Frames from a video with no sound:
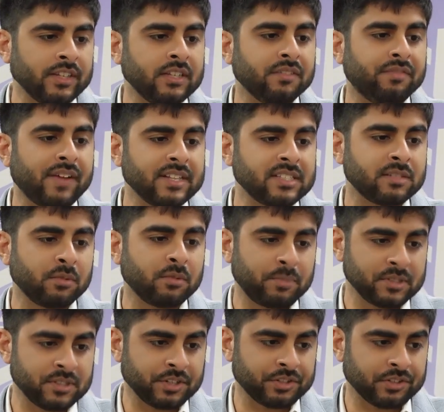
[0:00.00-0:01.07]
defensible
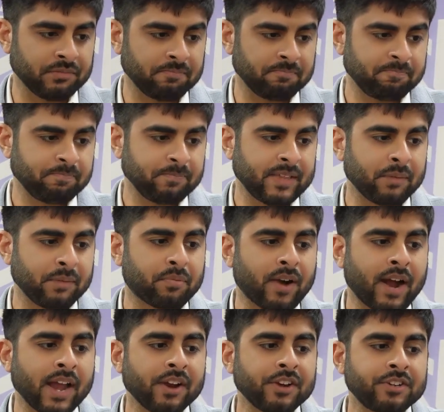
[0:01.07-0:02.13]
position that
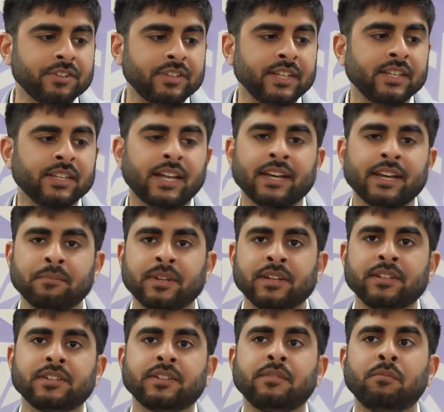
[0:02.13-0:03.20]
prior to the
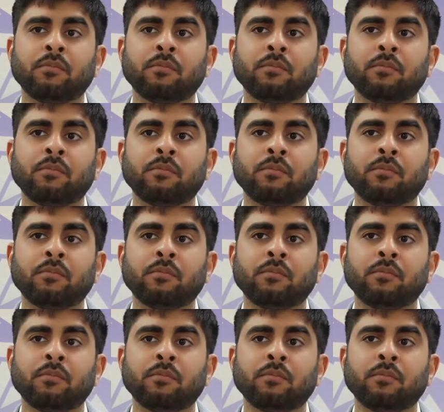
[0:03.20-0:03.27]
Enlightenment,